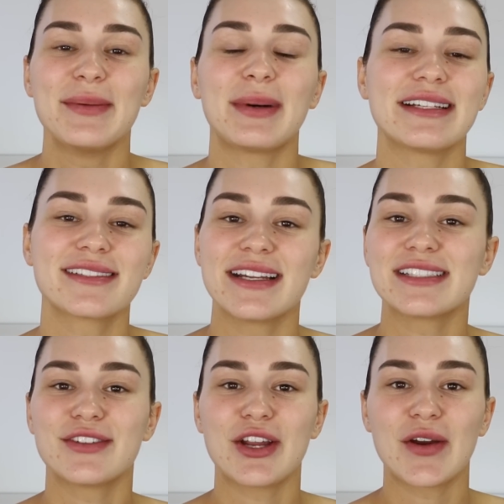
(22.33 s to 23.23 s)
But in
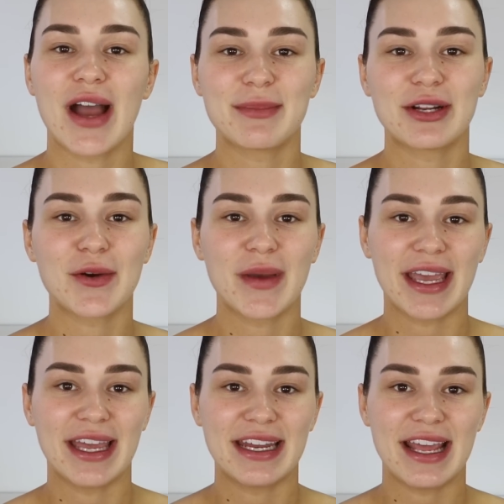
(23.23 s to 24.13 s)
today's video, I'm gonna go
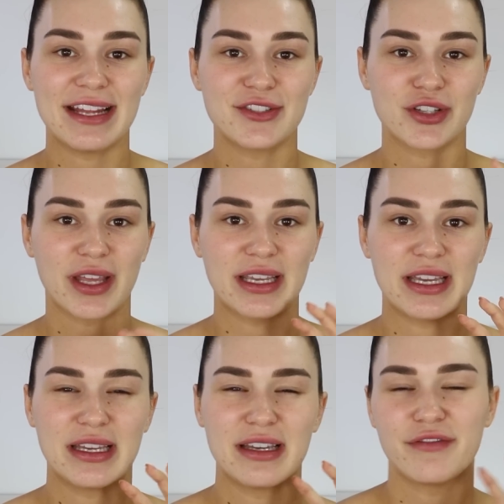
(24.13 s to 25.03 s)
ahead and do like
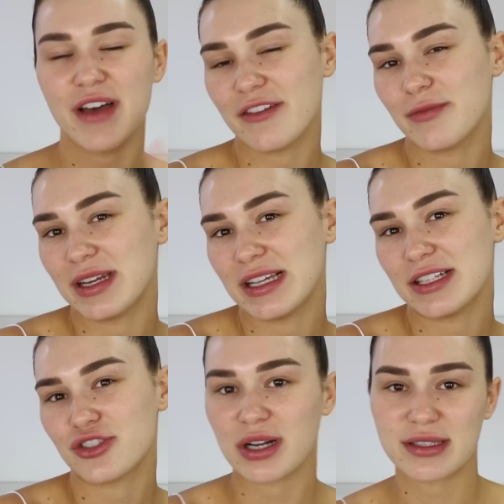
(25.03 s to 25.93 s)
a 5
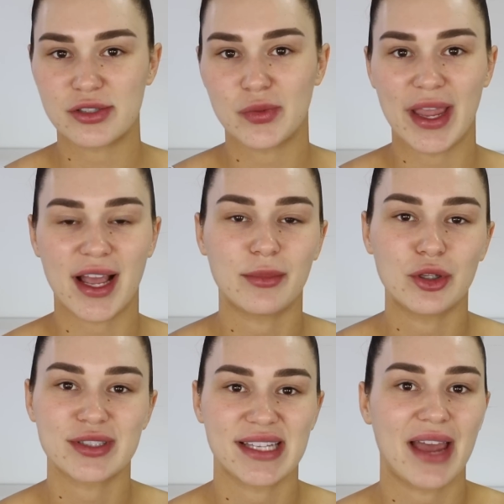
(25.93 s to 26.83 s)
minute drugstore makeup
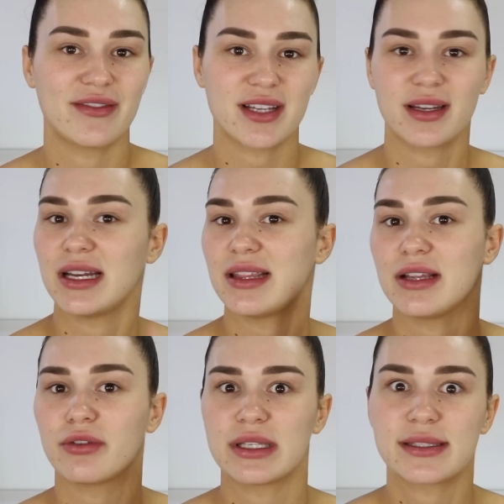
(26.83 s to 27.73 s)
look because I haven't done
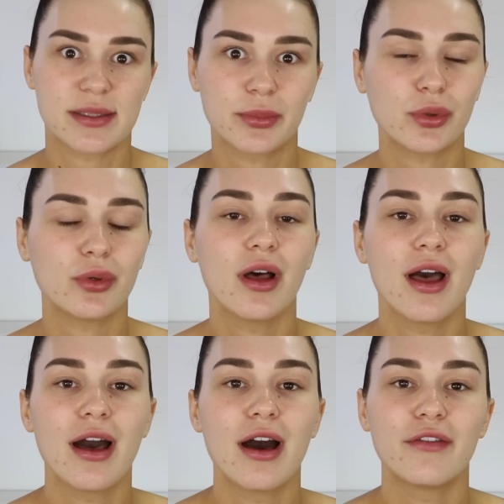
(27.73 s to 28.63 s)
anything really simple
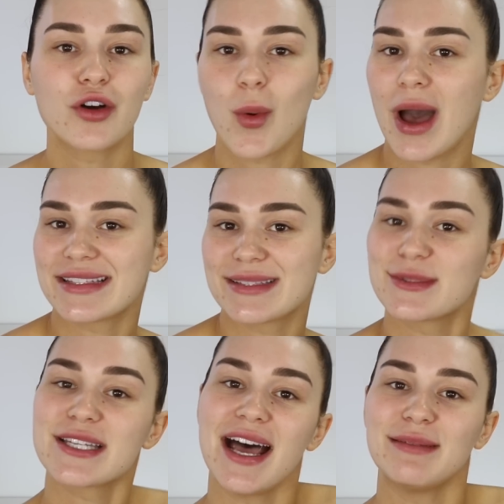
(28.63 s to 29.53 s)
for quite
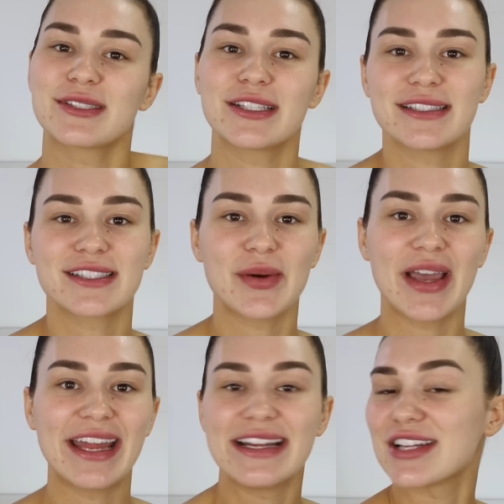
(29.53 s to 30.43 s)
some time. So let's go
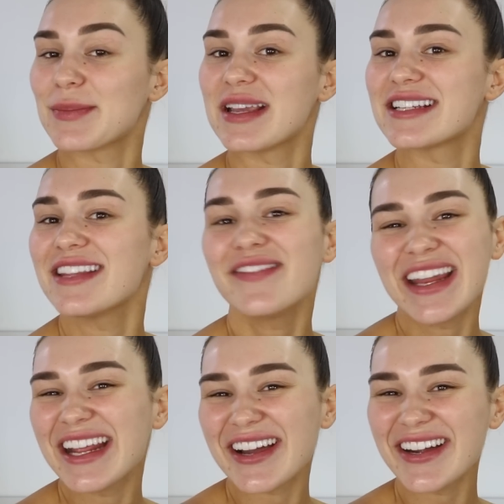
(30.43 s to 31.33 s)
ahead and jump into the
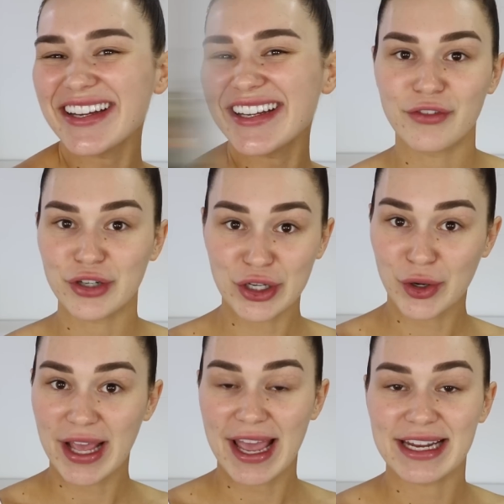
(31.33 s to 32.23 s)
video. I've already
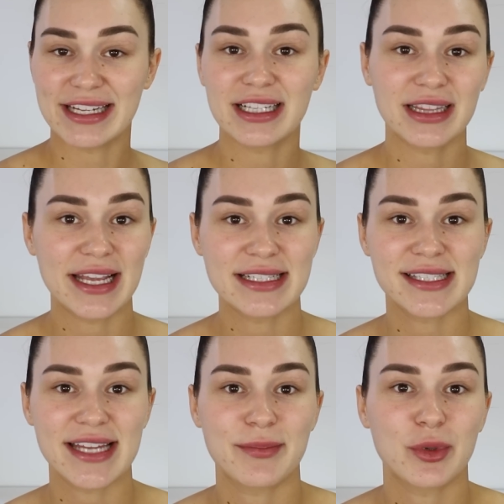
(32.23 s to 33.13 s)
gone ahead and
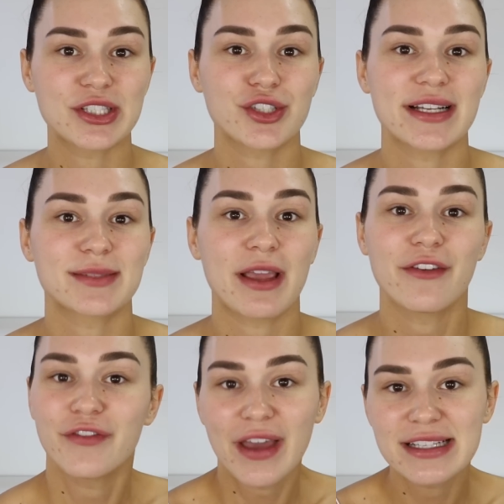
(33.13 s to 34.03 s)
cleansed and moisturized my
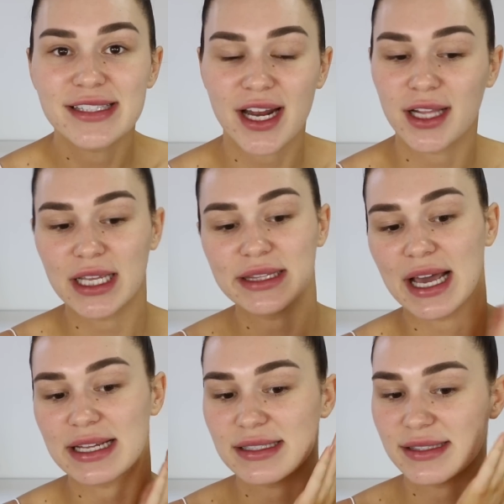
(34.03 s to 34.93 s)
face and I let
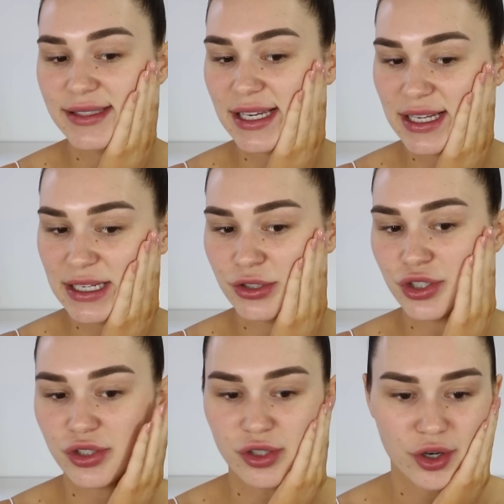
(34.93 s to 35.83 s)
that sit in
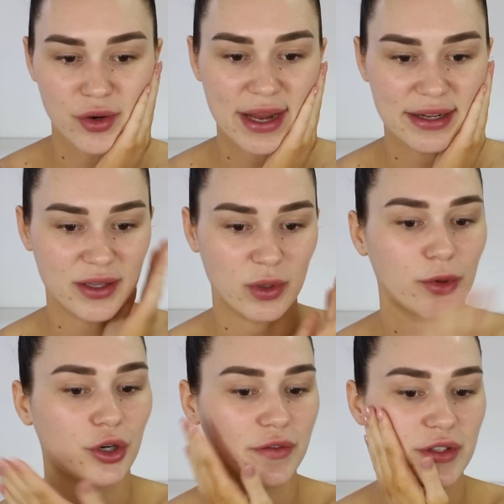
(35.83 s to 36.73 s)
just so anything we
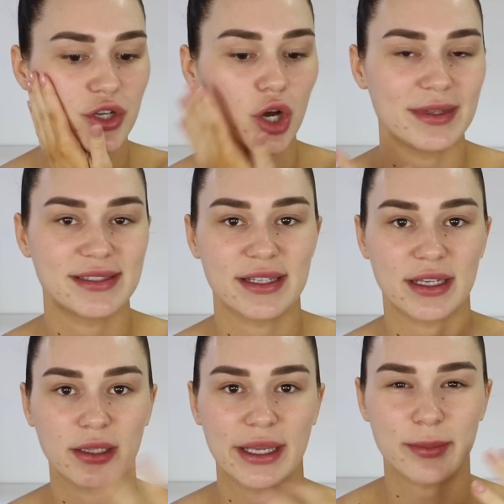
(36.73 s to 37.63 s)
put over the top isn't
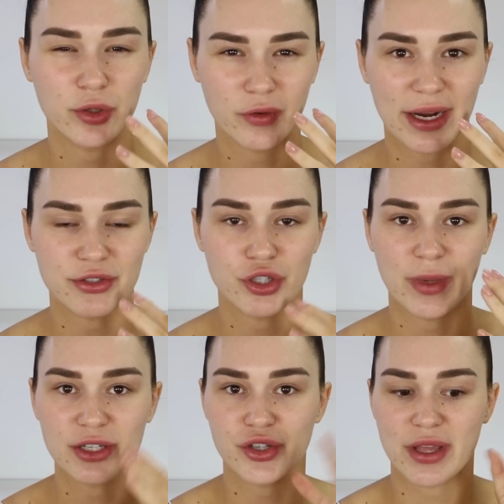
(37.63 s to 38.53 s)
gonna like move around too
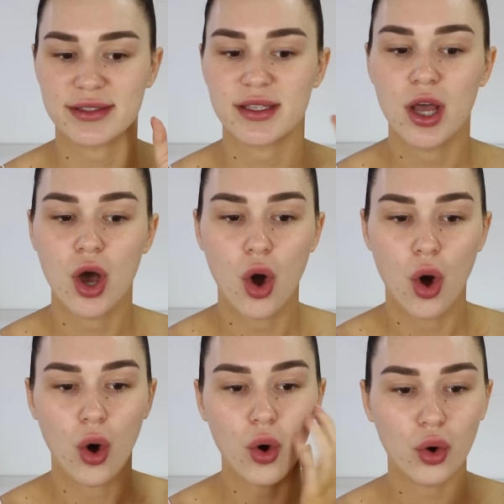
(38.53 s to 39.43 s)
much. So that's
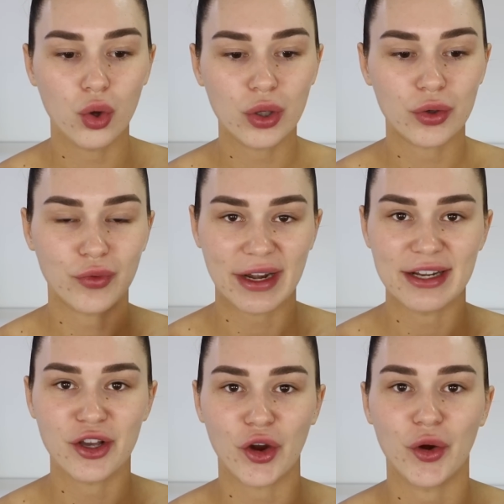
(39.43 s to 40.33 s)
all ready
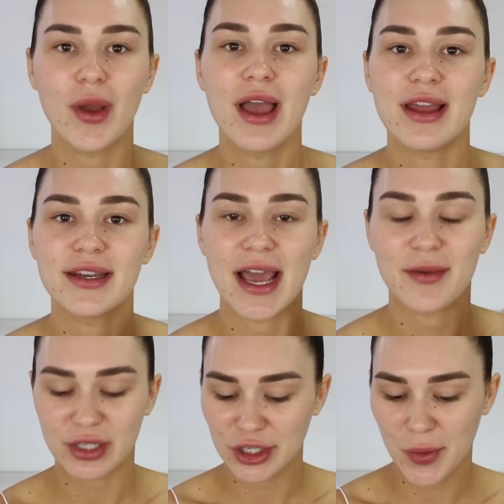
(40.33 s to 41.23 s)
to go. Now
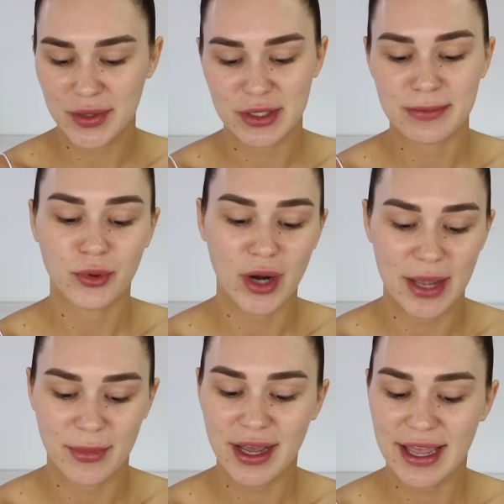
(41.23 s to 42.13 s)
I'm gonna go in with
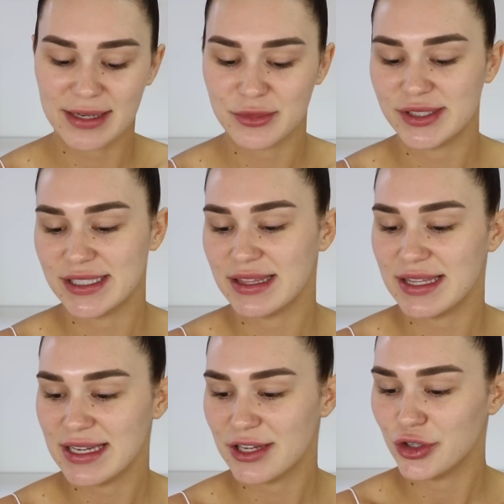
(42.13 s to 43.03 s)
primer and I'm using
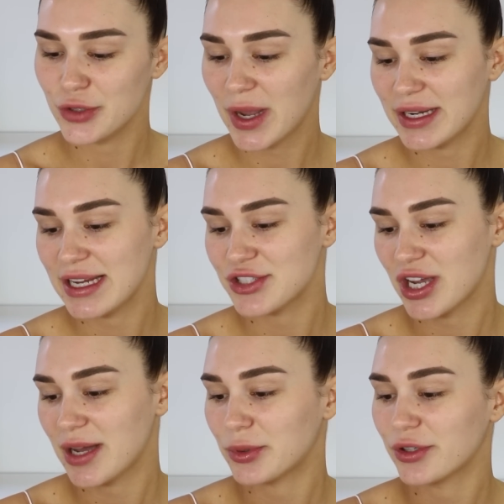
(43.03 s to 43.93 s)
the Nude by
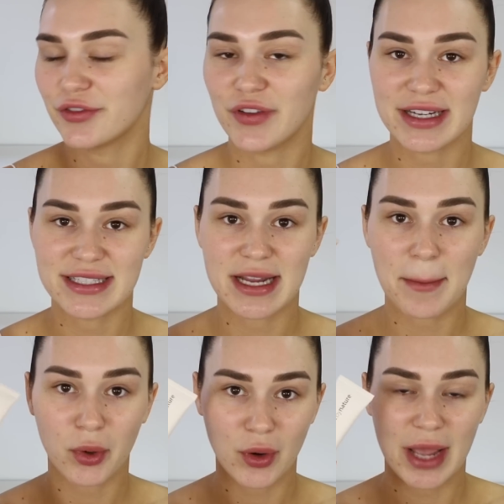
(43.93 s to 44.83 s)
Nature Perfecting
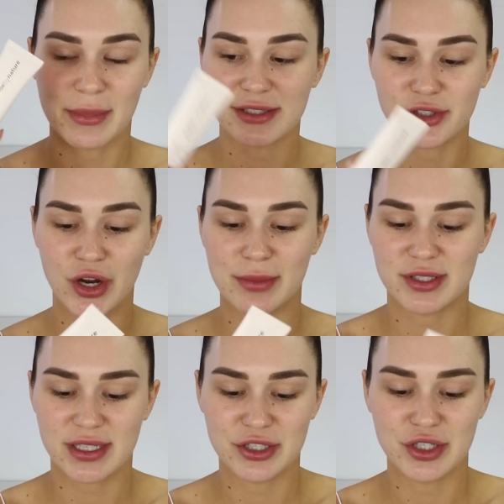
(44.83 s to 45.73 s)
Primer. So I'm
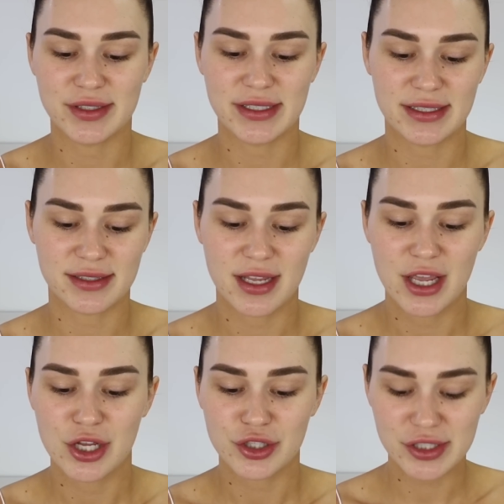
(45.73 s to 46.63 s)
just gonna use this
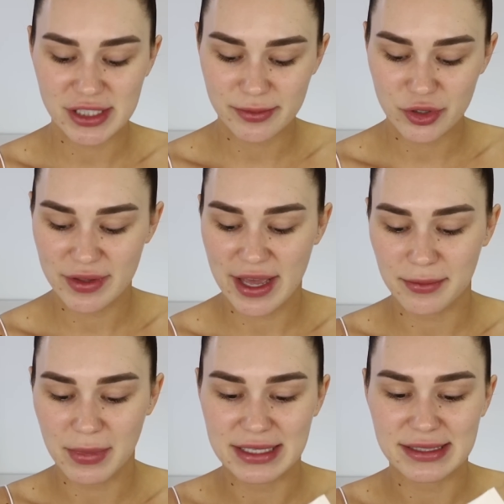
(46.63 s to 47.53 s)
just smooth
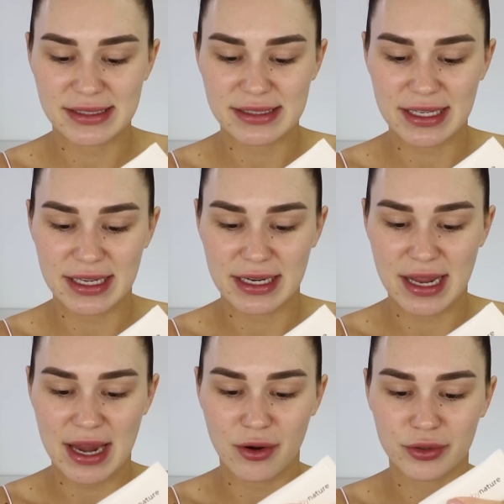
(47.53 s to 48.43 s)
out my skin
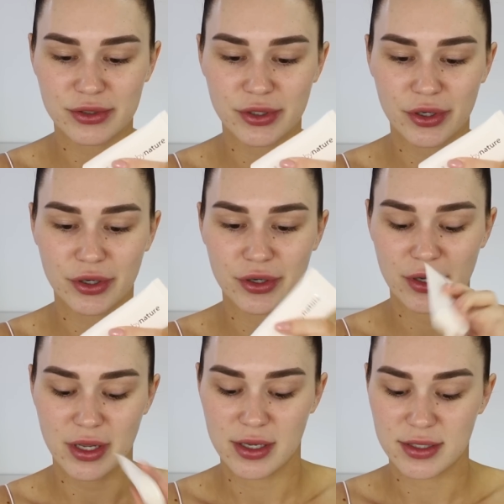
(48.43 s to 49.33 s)
and also
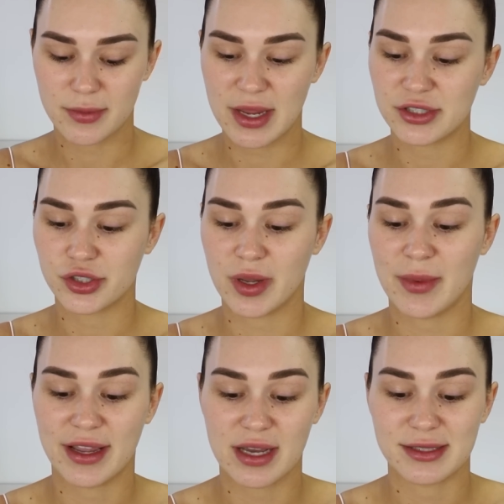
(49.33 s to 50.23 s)
to make sure my
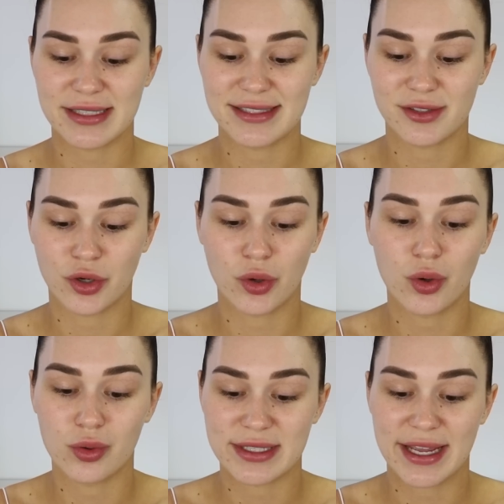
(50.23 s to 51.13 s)
makeup stays on
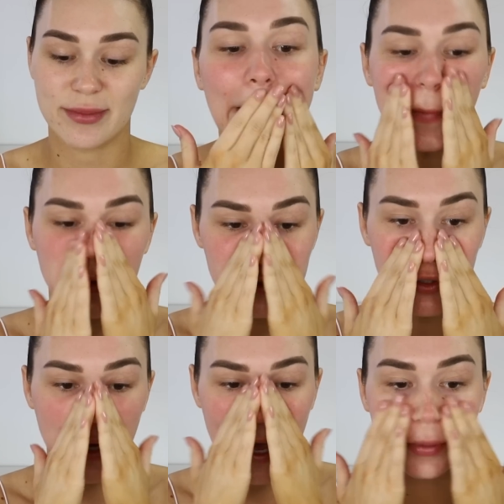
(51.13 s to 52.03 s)
all day. I'm
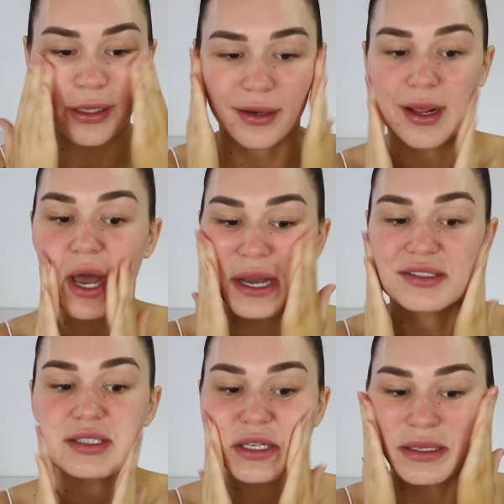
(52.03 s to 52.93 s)
so happy that I
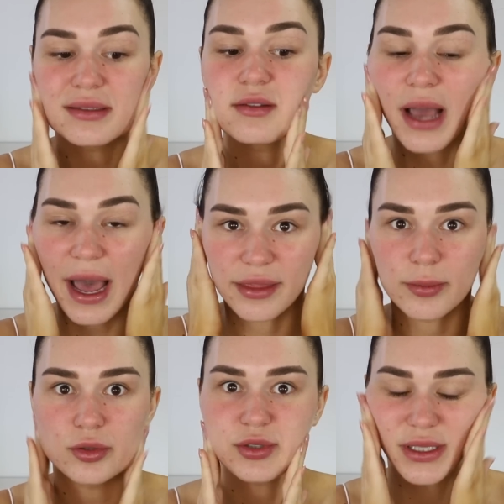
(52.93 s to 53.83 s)
actually had the
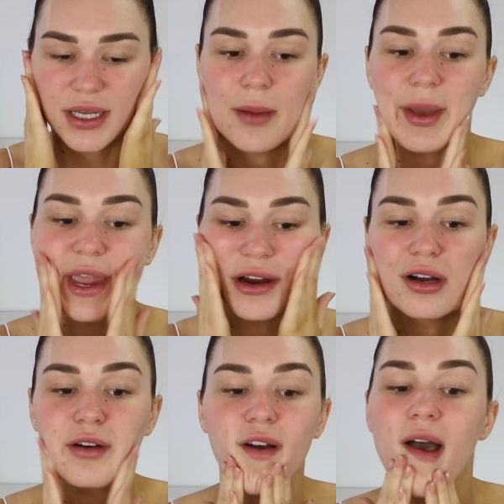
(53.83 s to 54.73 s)
balls to cut my hair
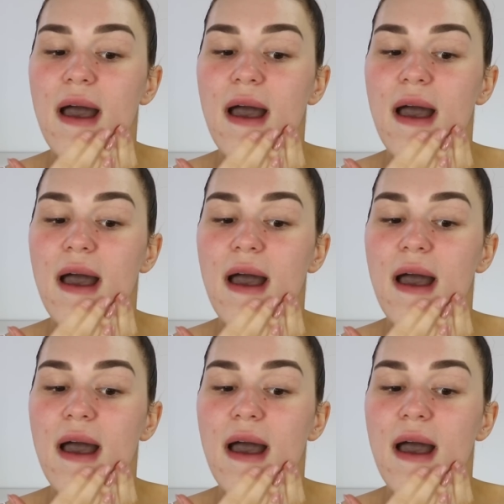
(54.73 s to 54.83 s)
off.